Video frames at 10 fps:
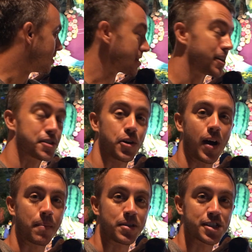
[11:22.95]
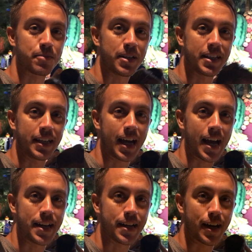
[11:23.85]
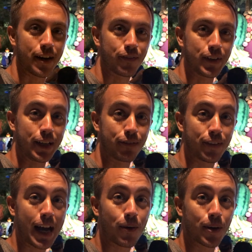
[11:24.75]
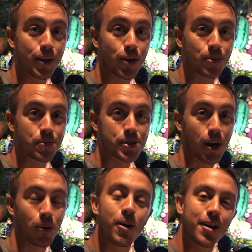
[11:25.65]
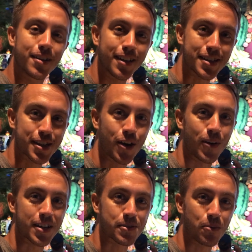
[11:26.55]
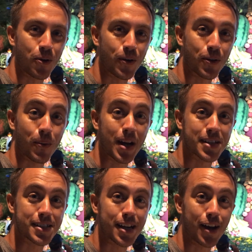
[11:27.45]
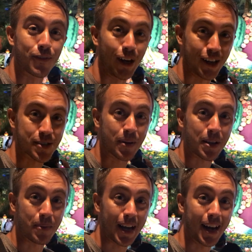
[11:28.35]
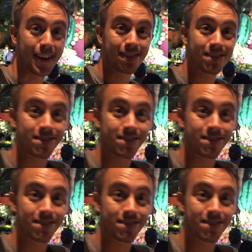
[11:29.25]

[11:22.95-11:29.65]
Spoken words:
This also happens to be the end of the Flower Dome, so let's go explore the rest of Gardens by the Bay, huh?